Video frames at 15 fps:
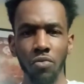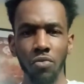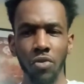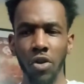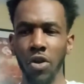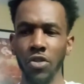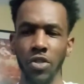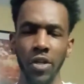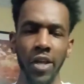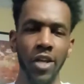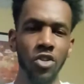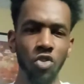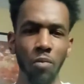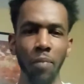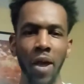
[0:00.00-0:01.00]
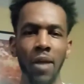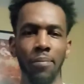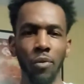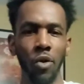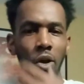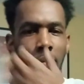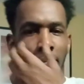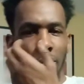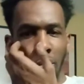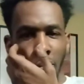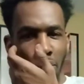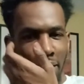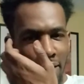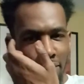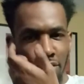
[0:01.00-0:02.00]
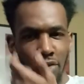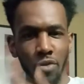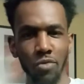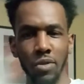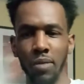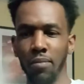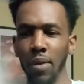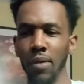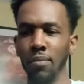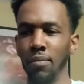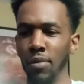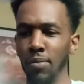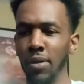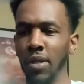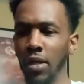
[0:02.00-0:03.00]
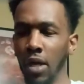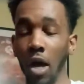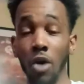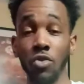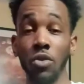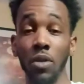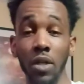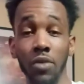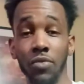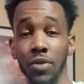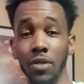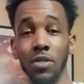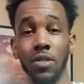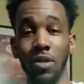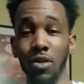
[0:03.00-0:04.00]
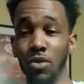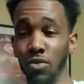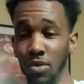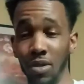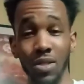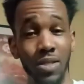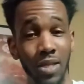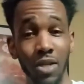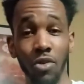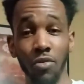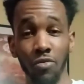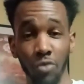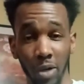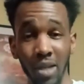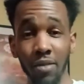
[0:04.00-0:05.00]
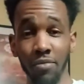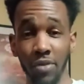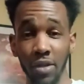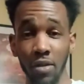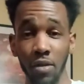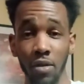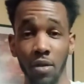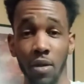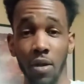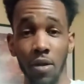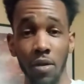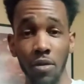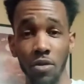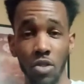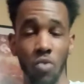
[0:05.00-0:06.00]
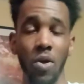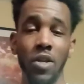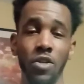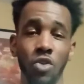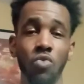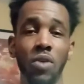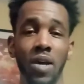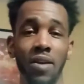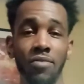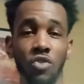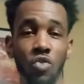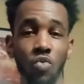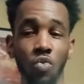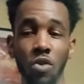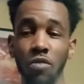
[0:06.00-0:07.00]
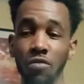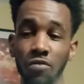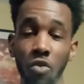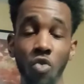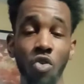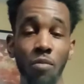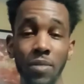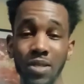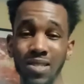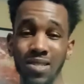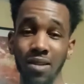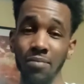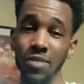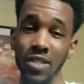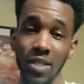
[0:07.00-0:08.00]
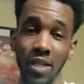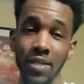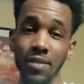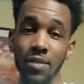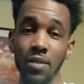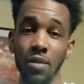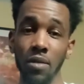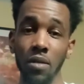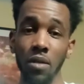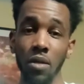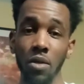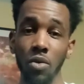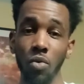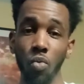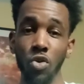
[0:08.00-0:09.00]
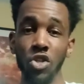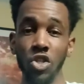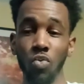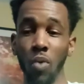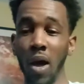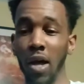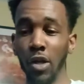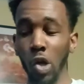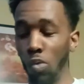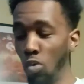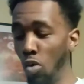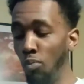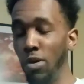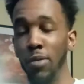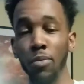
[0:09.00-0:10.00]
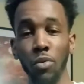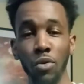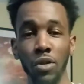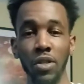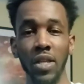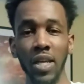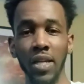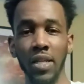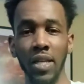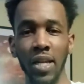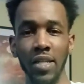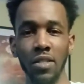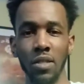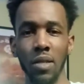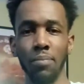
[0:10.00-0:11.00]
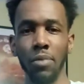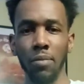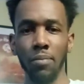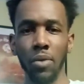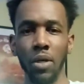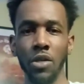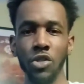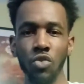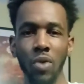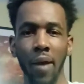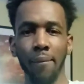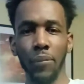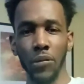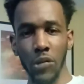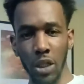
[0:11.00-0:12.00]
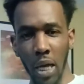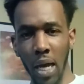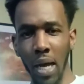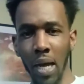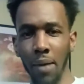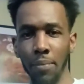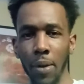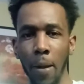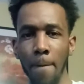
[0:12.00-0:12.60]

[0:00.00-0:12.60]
There's extra paper coming around, you know what I'm saying? But the cost of living is still relevant. So I do have to conform in some sense, which is why I don't want people to think that simply because you have a job